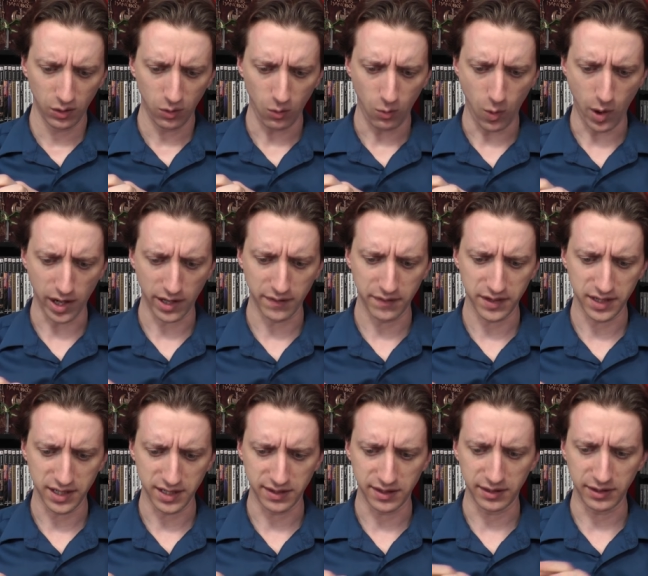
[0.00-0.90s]
one of
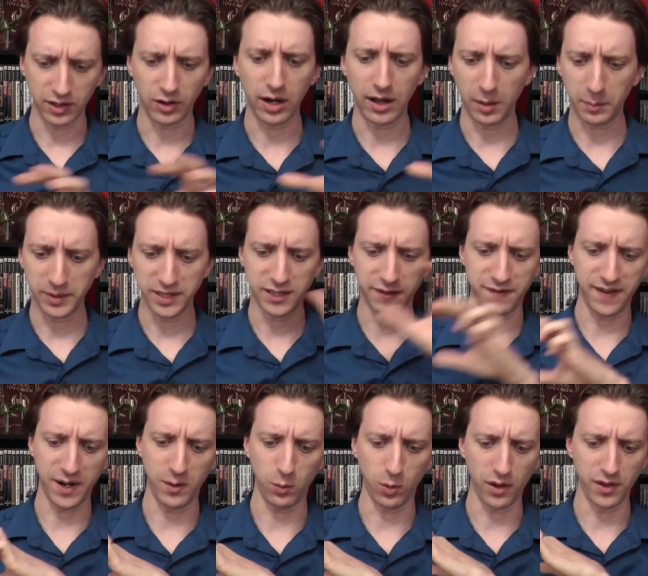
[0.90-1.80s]
the
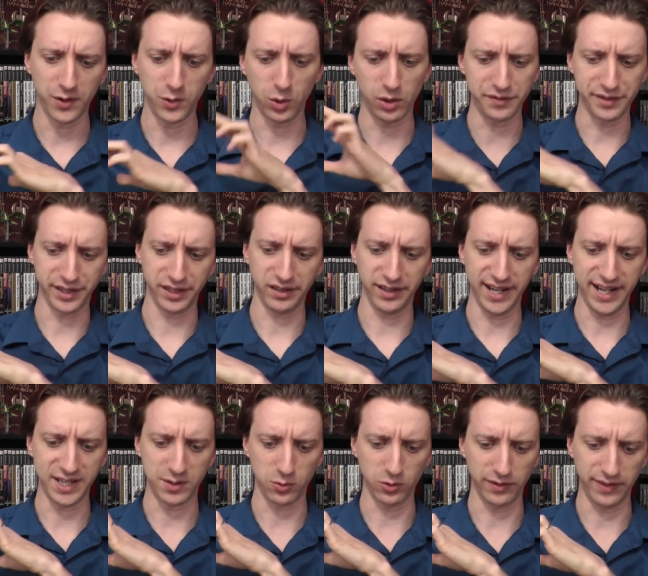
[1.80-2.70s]
dwarven
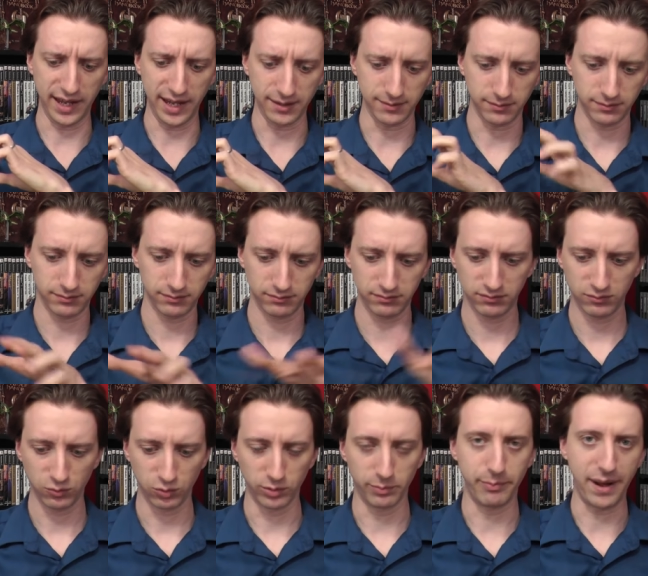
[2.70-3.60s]
clans where
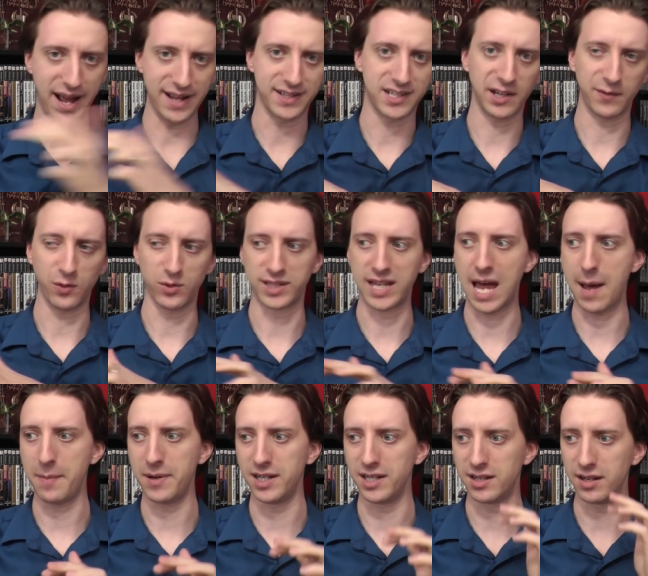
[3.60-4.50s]
bad stuff was
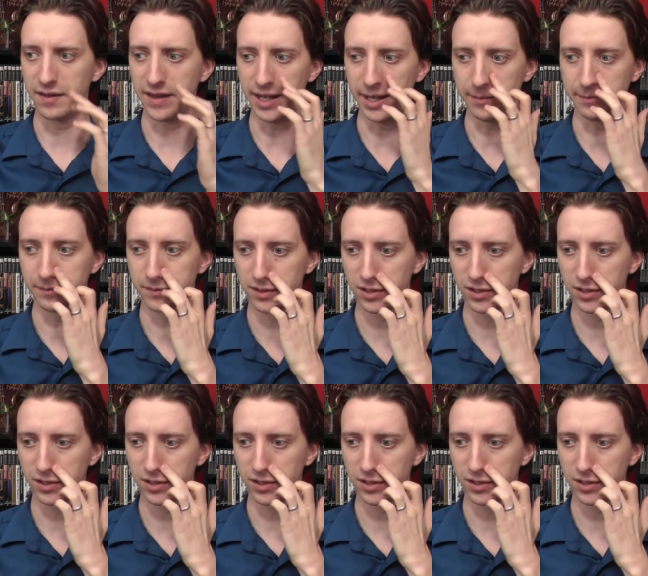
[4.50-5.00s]
happening to them.